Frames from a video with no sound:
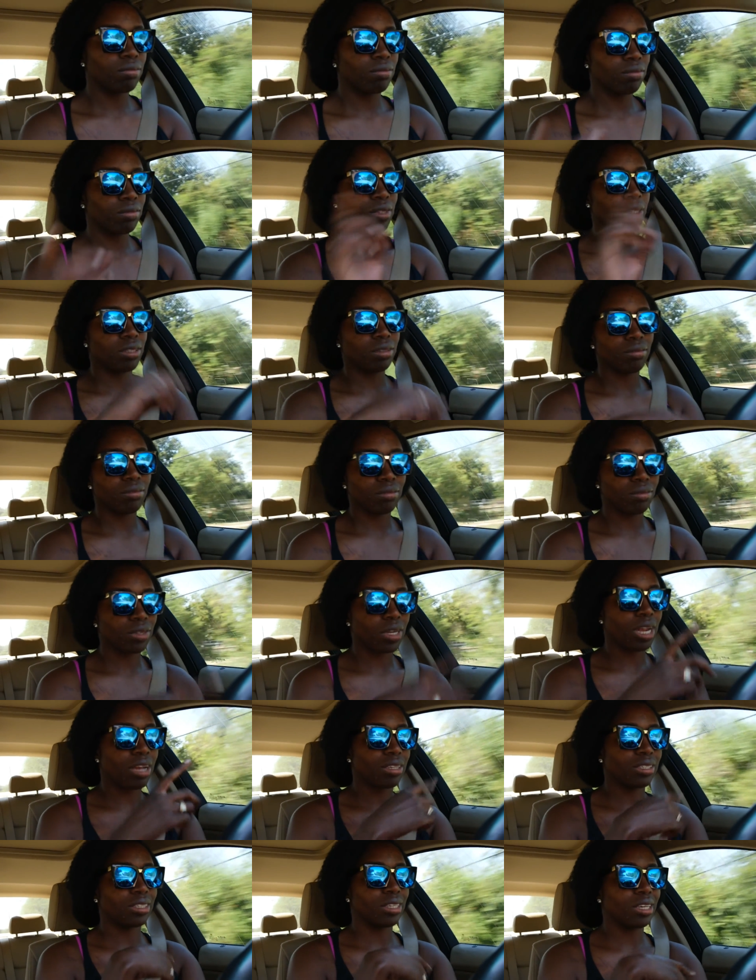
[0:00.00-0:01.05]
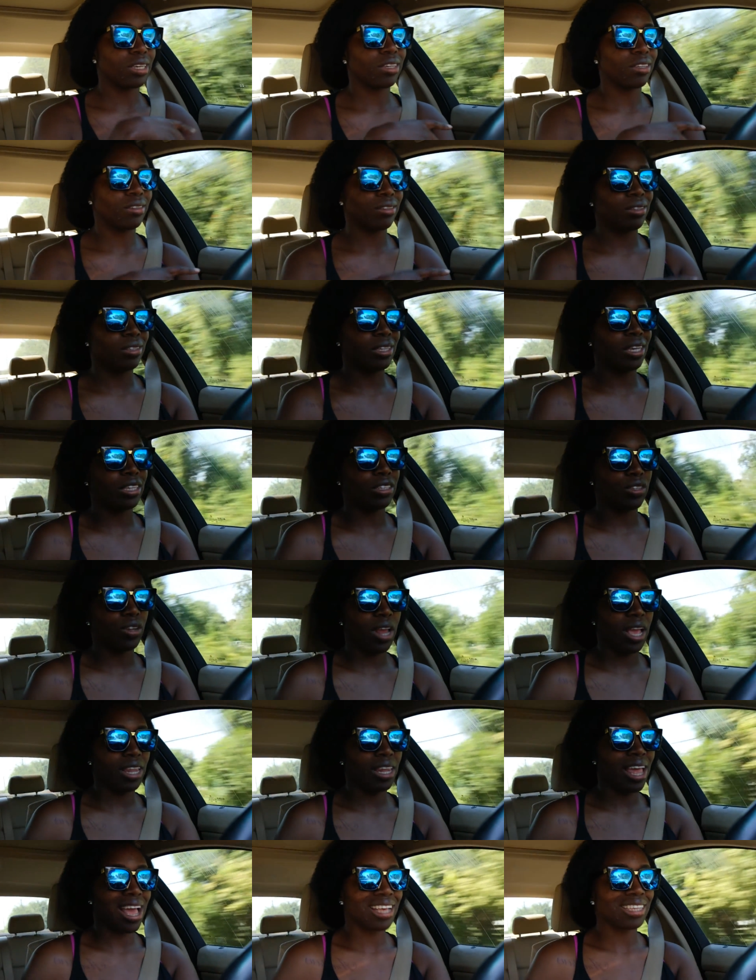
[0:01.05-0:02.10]
what, what I said
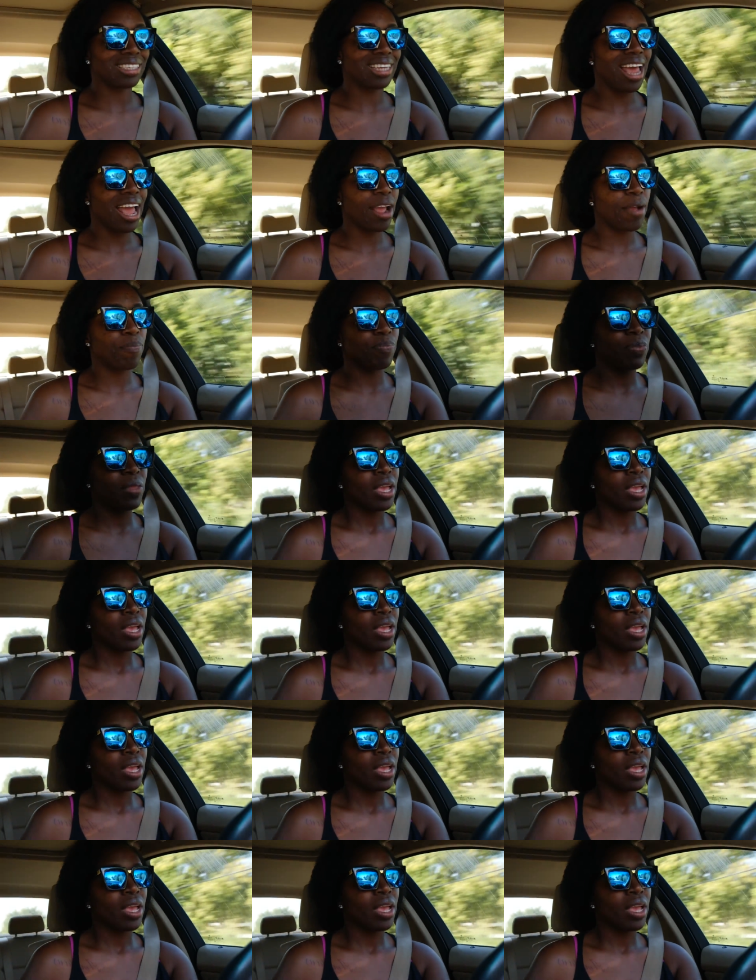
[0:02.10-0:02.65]
yesterday, last night.